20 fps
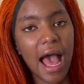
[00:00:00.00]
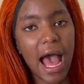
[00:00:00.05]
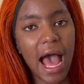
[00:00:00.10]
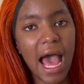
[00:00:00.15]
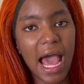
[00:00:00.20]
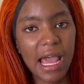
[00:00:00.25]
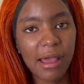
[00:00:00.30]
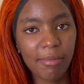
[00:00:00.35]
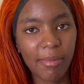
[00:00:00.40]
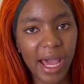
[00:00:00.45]

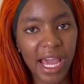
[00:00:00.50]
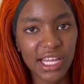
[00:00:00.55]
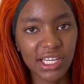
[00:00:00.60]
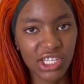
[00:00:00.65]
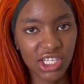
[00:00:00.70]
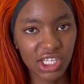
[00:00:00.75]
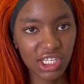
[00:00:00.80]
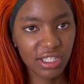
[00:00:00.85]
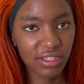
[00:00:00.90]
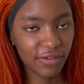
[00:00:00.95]
i buy
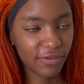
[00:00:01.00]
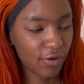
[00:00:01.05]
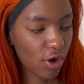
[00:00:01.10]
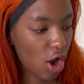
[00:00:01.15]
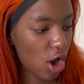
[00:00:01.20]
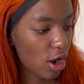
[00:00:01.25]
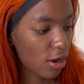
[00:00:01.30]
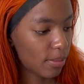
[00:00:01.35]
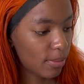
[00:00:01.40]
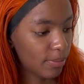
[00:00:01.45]
jeans
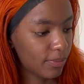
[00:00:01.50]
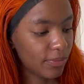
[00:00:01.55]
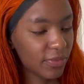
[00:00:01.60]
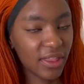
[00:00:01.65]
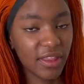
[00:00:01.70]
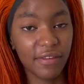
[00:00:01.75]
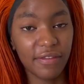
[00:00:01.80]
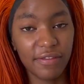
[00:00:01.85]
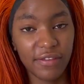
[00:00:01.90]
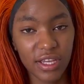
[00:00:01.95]
from
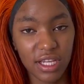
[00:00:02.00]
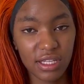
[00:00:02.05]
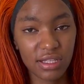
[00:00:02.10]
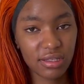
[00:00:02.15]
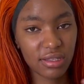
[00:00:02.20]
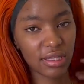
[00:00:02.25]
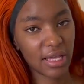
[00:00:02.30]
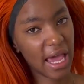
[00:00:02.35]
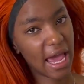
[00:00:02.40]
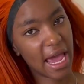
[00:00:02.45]
the
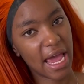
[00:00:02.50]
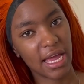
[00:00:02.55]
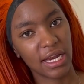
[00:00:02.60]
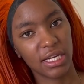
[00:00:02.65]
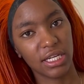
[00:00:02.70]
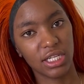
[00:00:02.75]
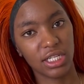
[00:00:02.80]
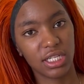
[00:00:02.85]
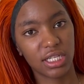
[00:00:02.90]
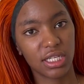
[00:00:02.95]
fix
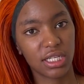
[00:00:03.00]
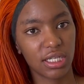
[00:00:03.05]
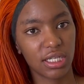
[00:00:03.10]
and